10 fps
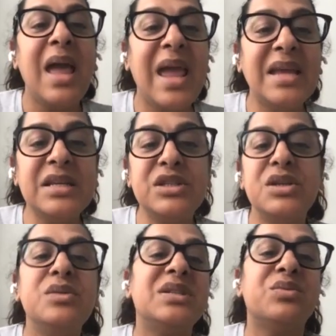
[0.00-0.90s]

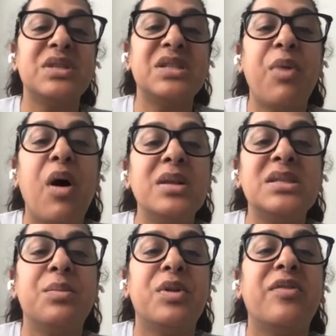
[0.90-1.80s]
ADA2 is
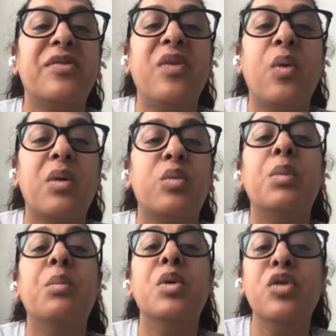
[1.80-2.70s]
responsible for
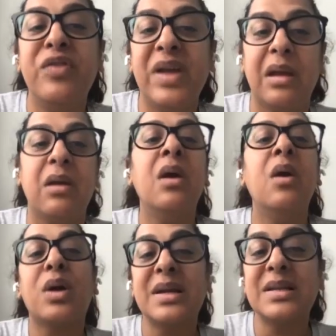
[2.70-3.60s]
removing
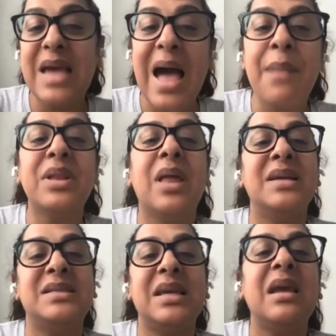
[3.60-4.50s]
or
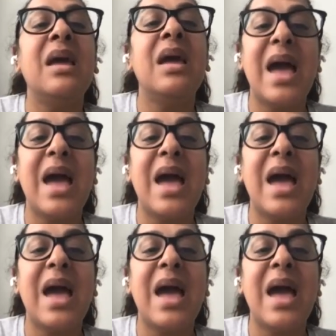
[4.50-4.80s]
catabolizing